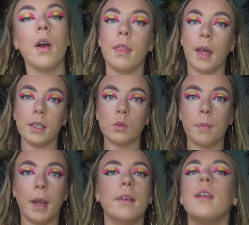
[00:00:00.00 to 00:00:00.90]
that is all
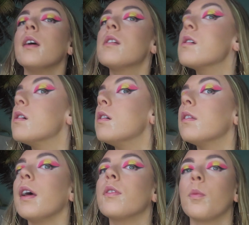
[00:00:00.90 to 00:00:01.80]
blended.
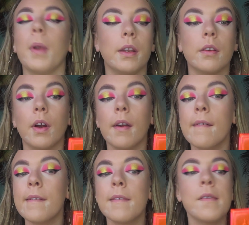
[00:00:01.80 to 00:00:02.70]
That is all blended, right?
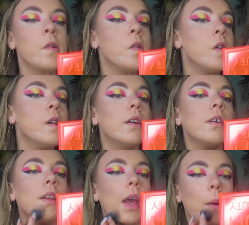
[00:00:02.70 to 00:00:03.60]

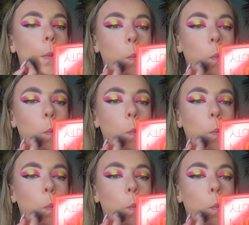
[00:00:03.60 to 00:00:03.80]
Yeah.